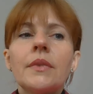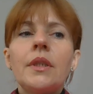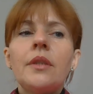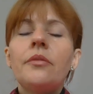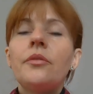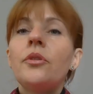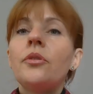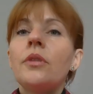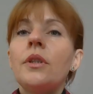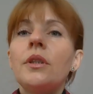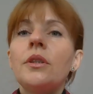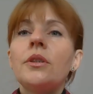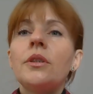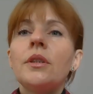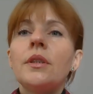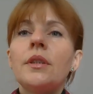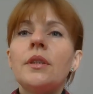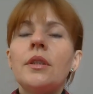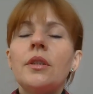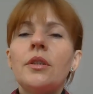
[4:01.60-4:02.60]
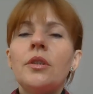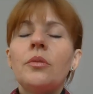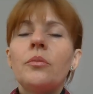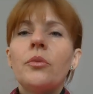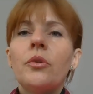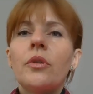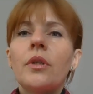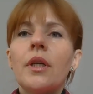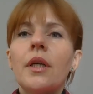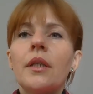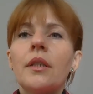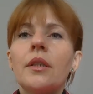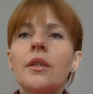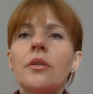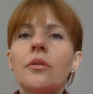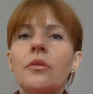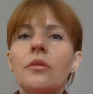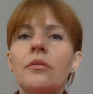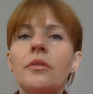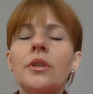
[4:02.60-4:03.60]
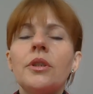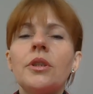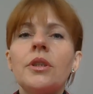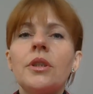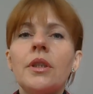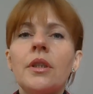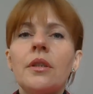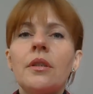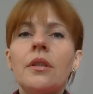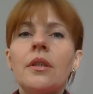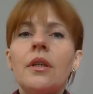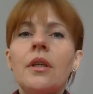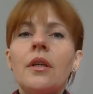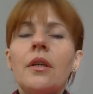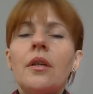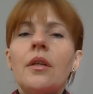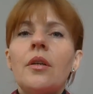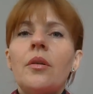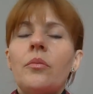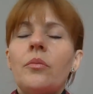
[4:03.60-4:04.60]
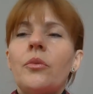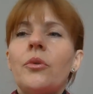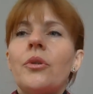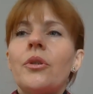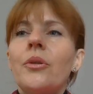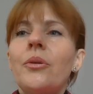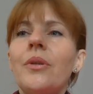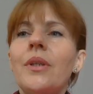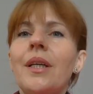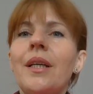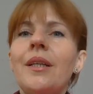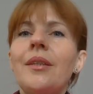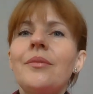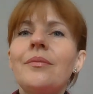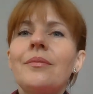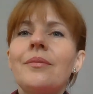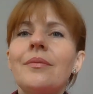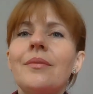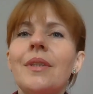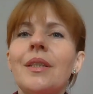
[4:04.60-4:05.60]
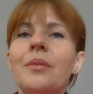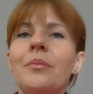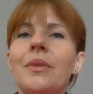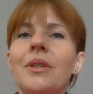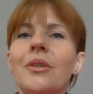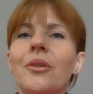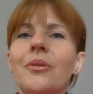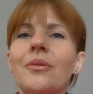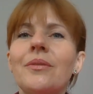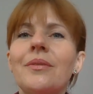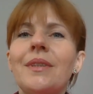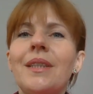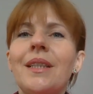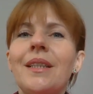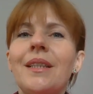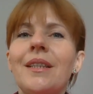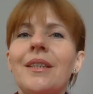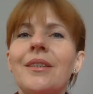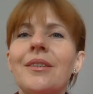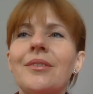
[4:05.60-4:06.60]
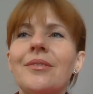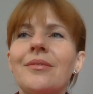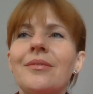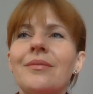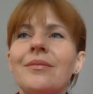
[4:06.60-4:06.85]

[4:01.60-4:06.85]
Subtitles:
if you're interested in more, I can always share more. Okay. Let me know. Take care.